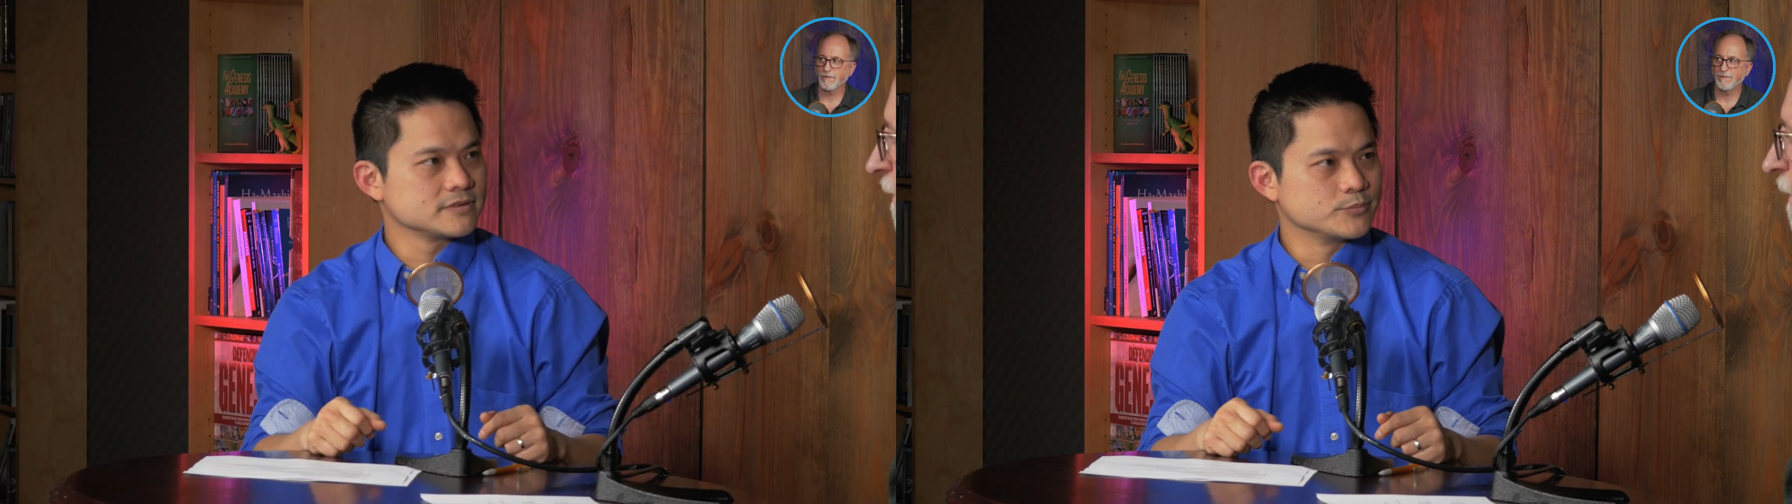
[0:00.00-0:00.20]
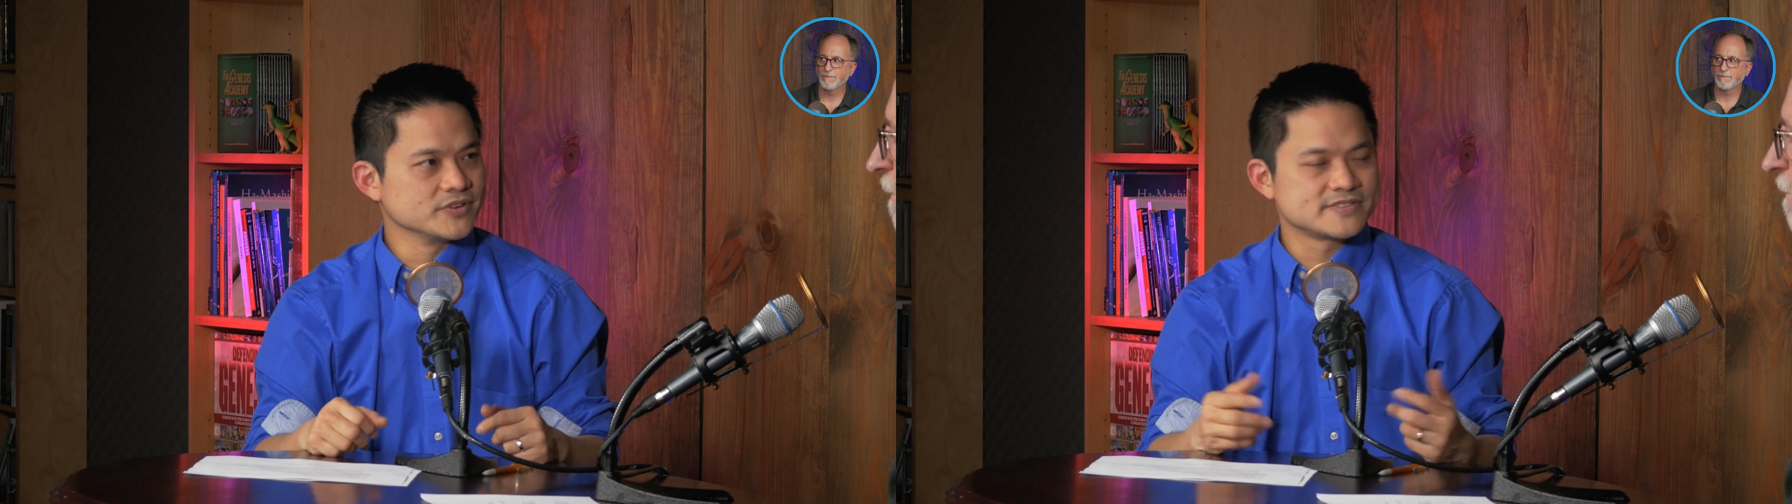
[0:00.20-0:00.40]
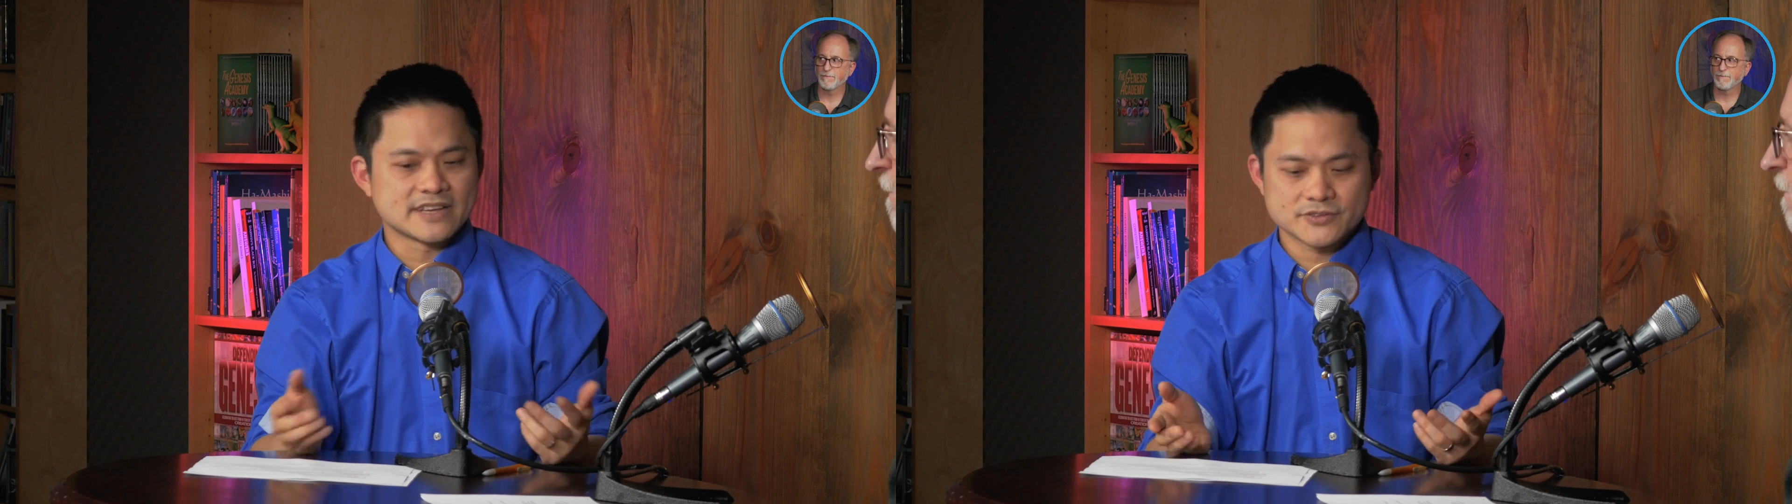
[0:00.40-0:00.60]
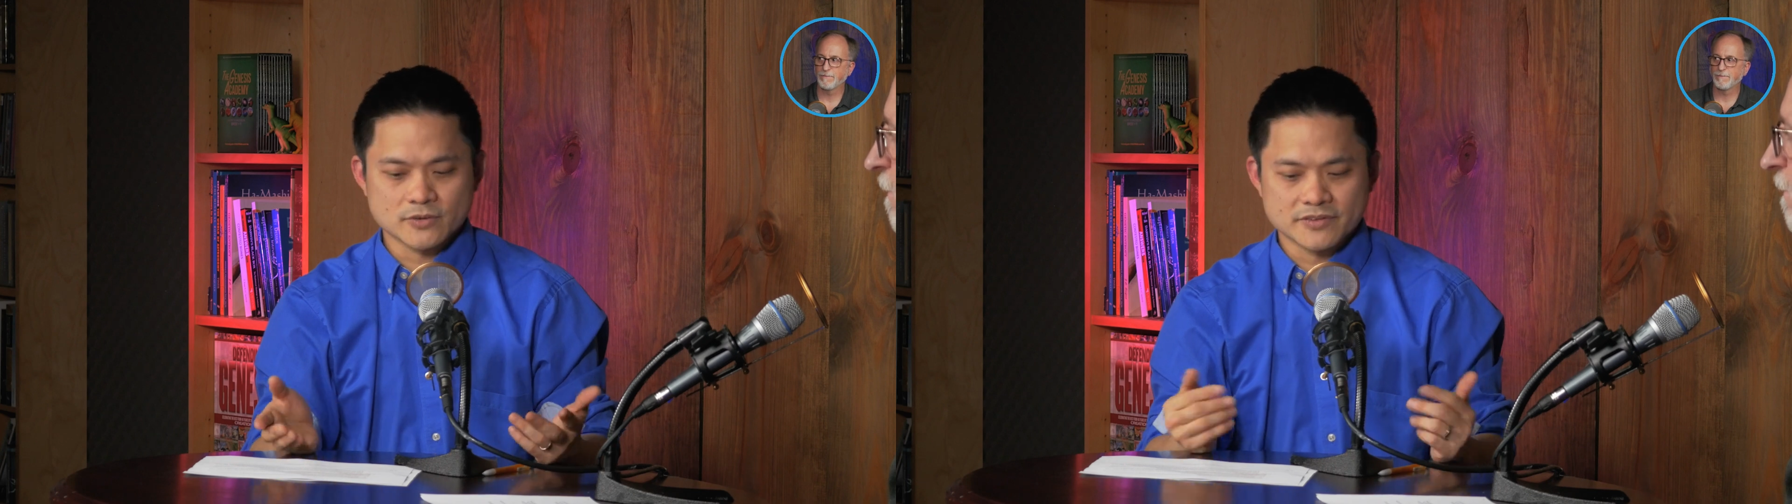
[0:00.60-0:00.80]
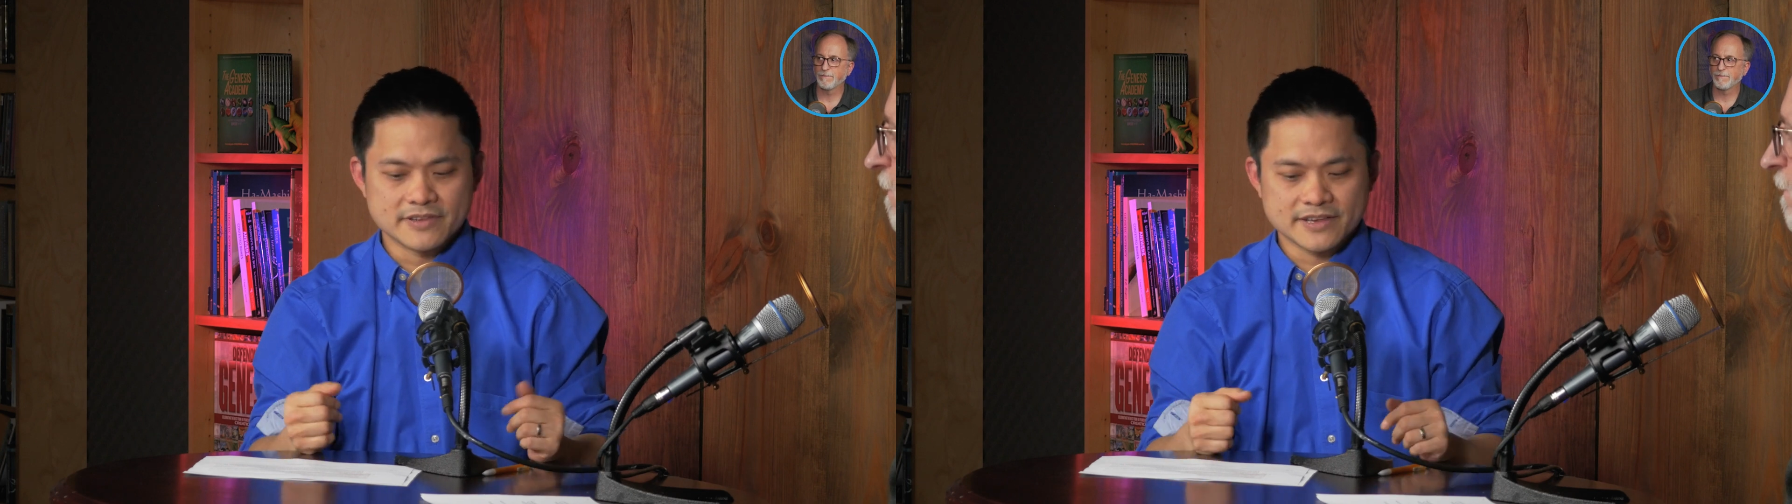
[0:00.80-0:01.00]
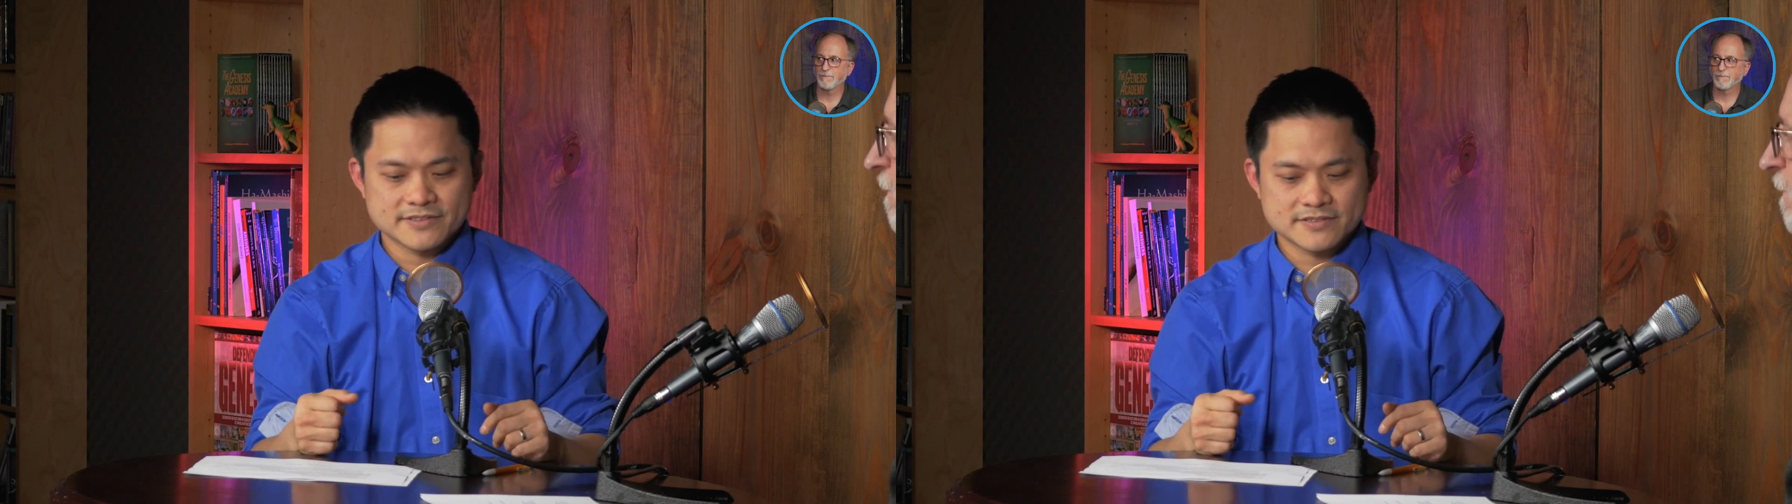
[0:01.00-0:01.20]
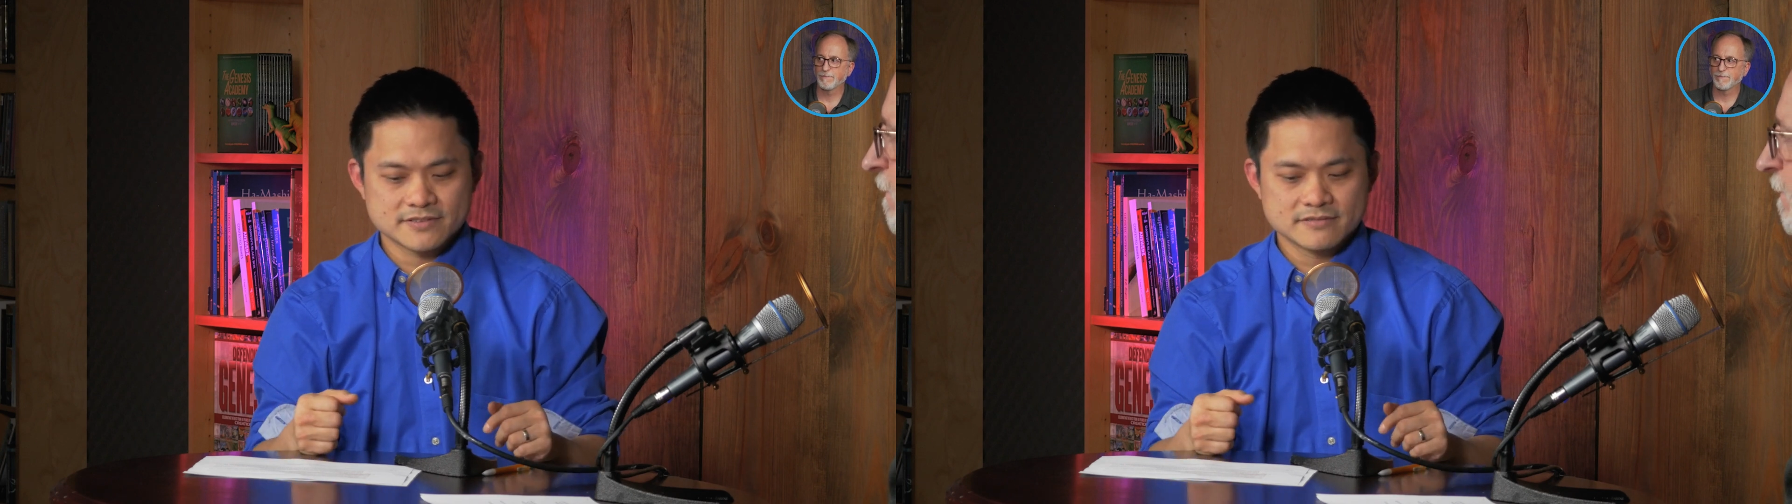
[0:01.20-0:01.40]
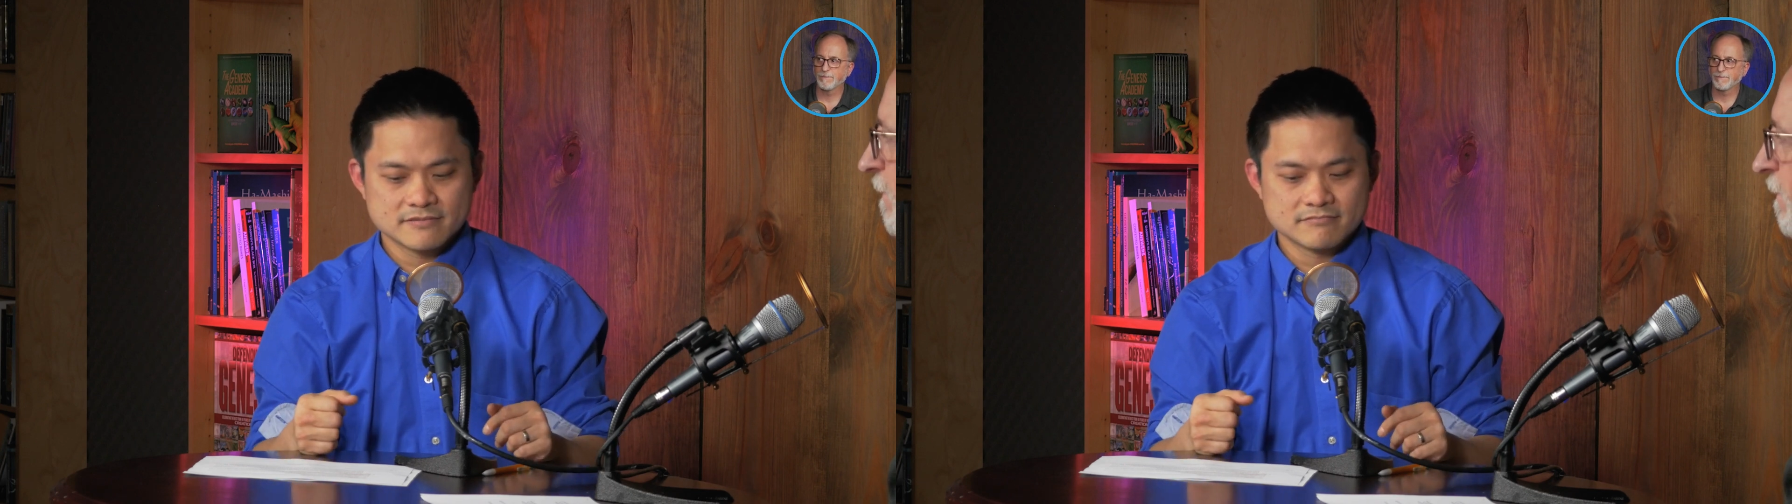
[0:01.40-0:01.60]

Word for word: brings us to our next